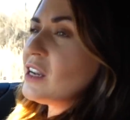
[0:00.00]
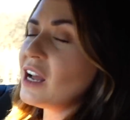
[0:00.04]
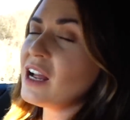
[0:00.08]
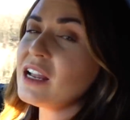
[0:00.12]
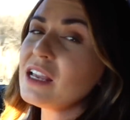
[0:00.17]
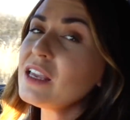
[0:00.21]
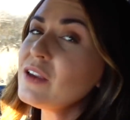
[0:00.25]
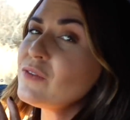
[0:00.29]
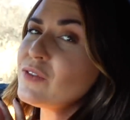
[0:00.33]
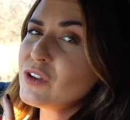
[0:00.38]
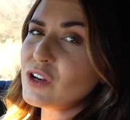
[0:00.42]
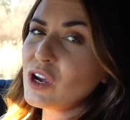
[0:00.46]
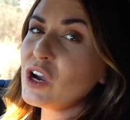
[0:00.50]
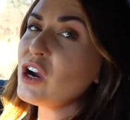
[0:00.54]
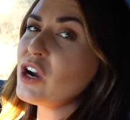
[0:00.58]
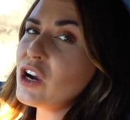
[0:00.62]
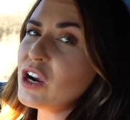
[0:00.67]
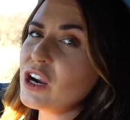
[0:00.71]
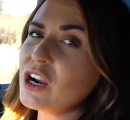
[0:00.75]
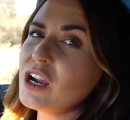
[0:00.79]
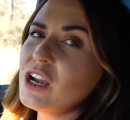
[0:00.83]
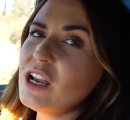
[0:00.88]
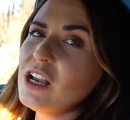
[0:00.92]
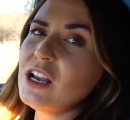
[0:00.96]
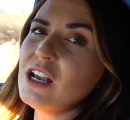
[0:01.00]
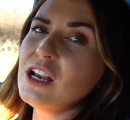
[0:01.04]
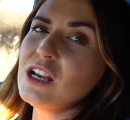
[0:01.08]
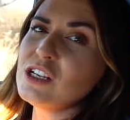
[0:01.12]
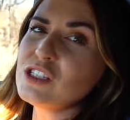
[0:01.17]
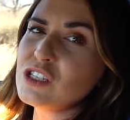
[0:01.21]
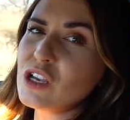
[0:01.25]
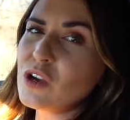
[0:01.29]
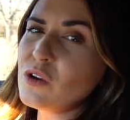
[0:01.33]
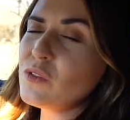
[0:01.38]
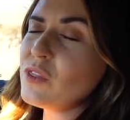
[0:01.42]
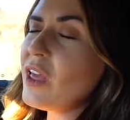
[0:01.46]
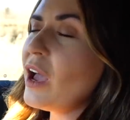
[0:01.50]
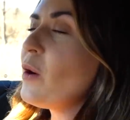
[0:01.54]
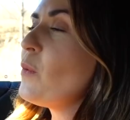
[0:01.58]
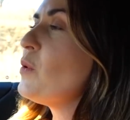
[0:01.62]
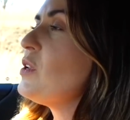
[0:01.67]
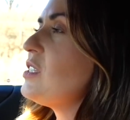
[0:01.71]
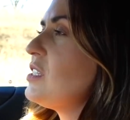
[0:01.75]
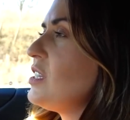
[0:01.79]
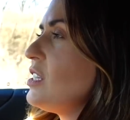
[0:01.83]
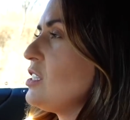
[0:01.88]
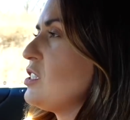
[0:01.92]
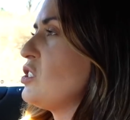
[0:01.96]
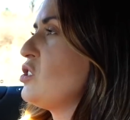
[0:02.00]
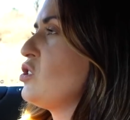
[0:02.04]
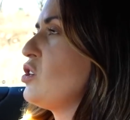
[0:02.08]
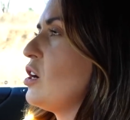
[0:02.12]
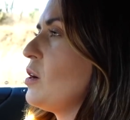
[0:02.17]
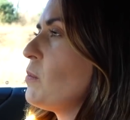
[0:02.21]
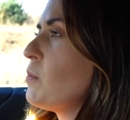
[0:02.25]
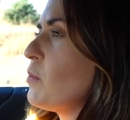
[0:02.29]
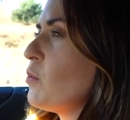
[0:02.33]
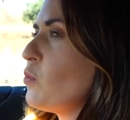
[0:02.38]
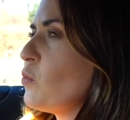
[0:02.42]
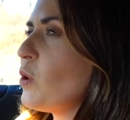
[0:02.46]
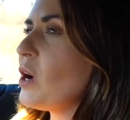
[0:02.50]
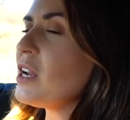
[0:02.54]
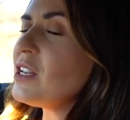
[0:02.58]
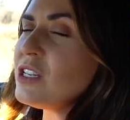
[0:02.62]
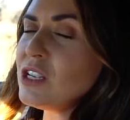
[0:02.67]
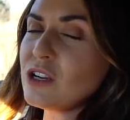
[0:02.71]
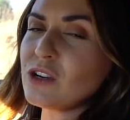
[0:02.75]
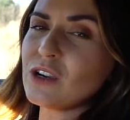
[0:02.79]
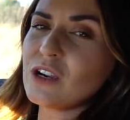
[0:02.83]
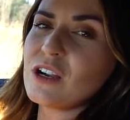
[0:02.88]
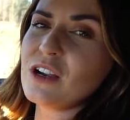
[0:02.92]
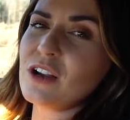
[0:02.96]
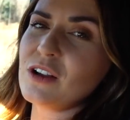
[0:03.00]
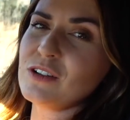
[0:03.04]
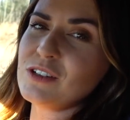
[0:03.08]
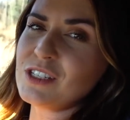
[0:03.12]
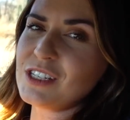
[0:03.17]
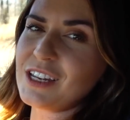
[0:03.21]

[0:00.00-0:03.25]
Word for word: not even her. So that was this trip one year ago